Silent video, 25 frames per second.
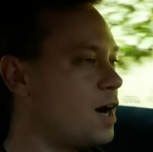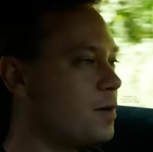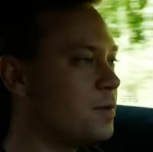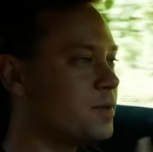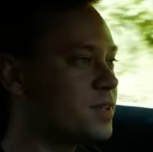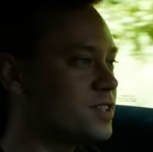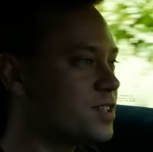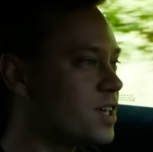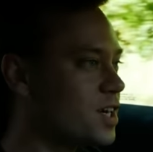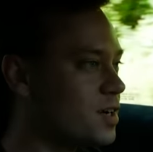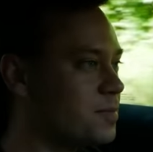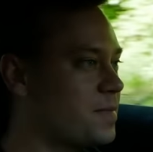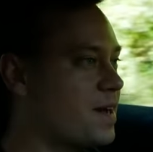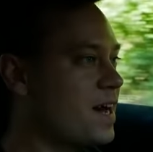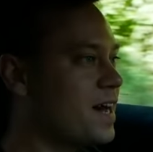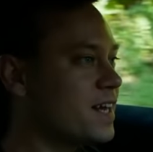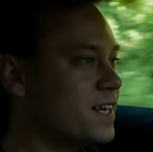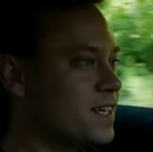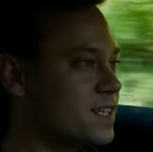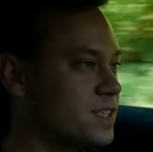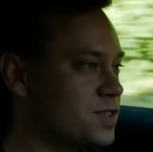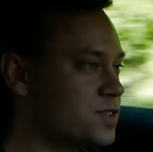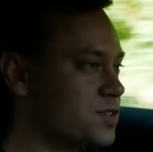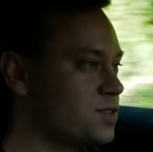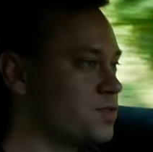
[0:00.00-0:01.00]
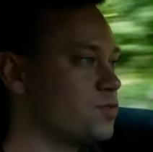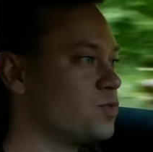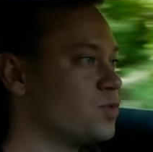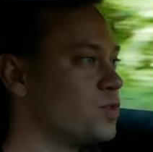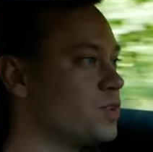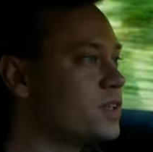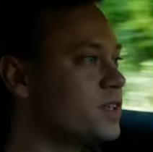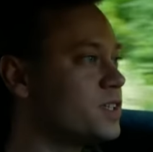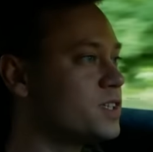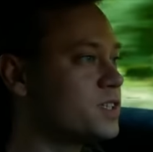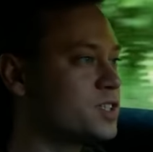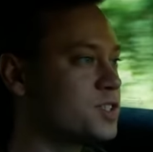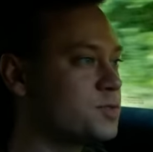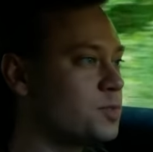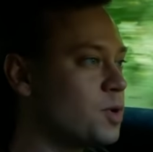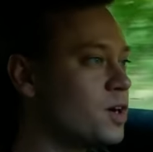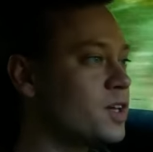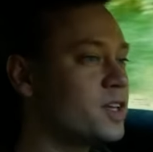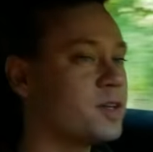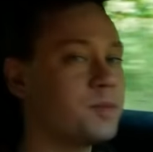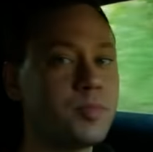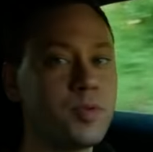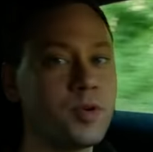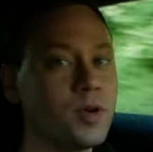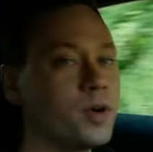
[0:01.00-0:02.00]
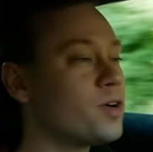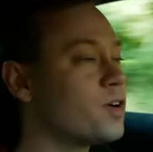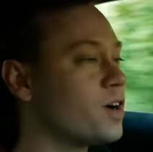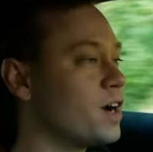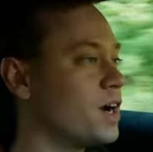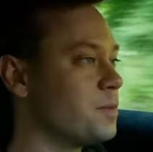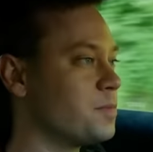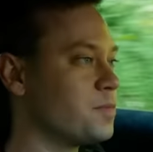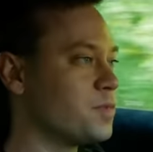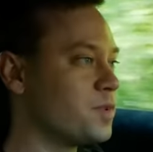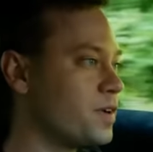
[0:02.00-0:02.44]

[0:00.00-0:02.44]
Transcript: This automatic is really smartly programmed.